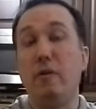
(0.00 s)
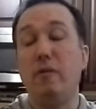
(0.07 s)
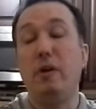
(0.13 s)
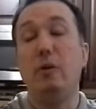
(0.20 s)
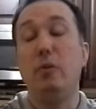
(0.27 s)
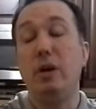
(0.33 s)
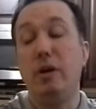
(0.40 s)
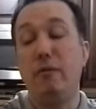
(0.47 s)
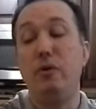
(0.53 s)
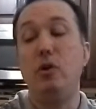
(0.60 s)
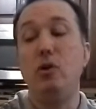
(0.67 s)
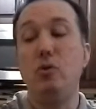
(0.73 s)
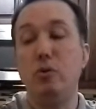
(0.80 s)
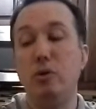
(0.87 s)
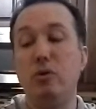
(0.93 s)
vote if
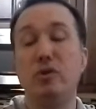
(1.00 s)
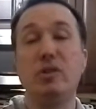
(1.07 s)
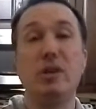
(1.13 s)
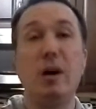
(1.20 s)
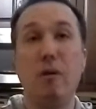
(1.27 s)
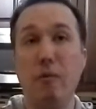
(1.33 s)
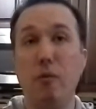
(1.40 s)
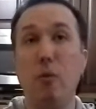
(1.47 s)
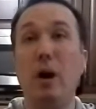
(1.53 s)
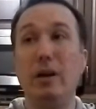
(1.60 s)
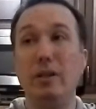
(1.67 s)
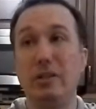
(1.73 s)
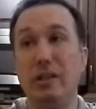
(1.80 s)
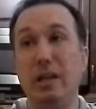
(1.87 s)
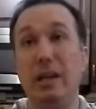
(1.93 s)
you yourself
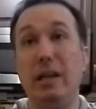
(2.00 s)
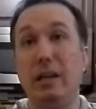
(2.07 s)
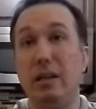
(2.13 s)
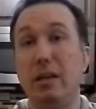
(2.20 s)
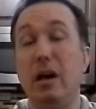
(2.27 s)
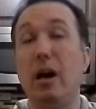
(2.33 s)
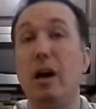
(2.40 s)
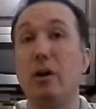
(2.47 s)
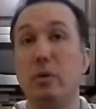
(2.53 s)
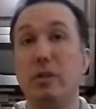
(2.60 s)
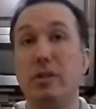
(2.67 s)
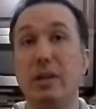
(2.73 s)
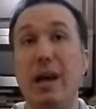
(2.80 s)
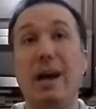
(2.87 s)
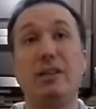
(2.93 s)
was in
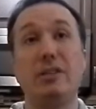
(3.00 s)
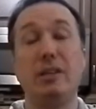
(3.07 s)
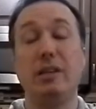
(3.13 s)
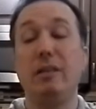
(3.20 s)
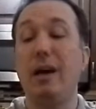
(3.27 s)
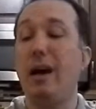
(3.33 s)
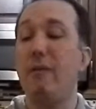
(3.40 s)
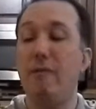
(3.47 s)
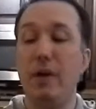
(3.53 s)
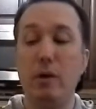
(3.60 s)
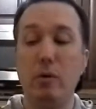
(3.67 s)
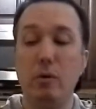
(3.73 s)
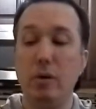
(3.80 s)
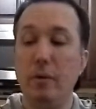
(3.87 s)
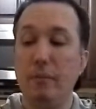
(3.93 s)
Congress casting that
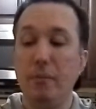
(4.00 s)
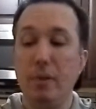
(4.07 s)
vote